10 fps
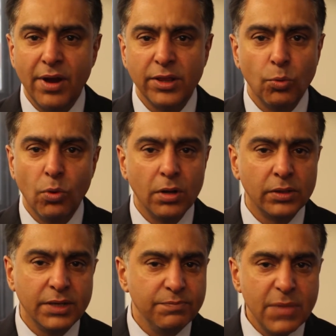around the
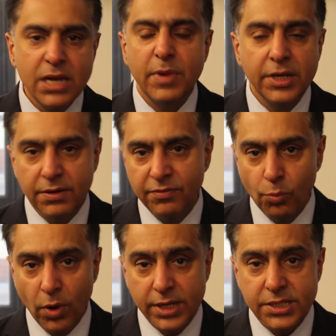world in many, many
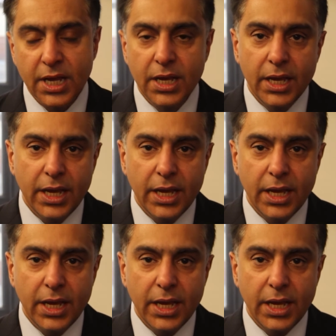different ways.